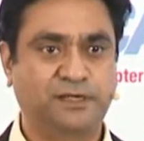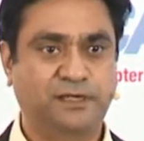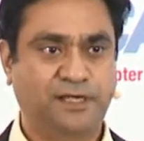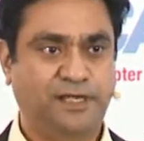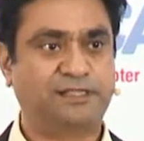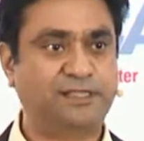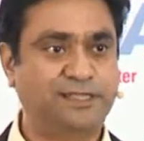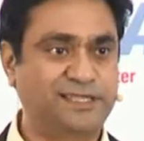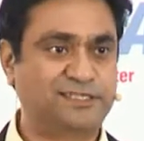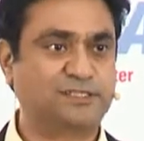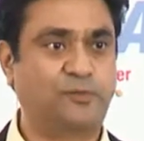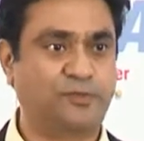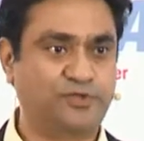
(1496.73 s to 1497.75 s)
And I think that's
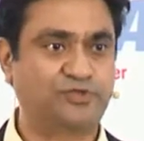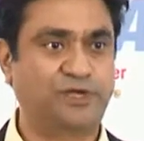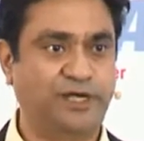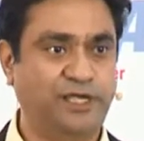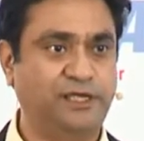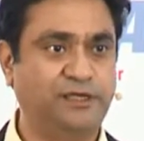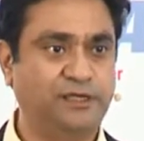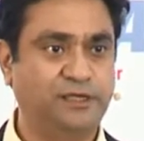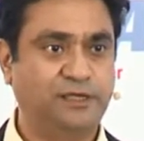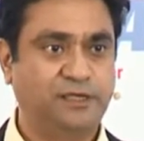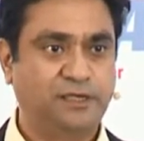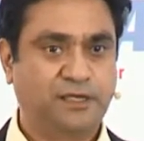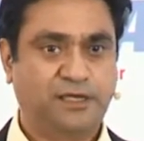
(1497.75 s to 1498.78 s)
the opportunity.
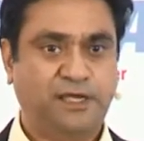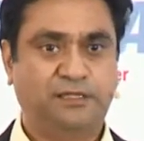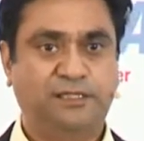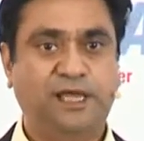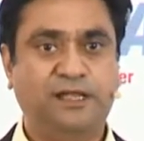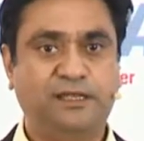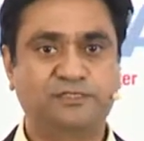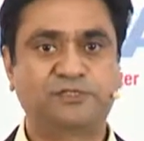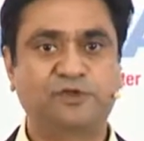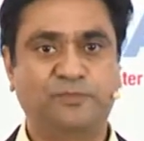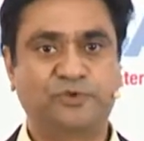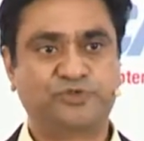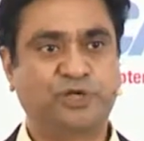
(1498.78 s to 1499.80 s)
And that is the
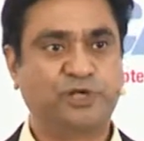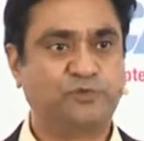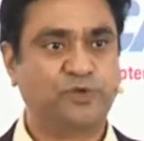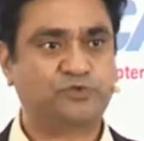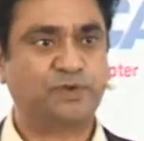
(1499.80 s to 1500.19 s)
opportunity which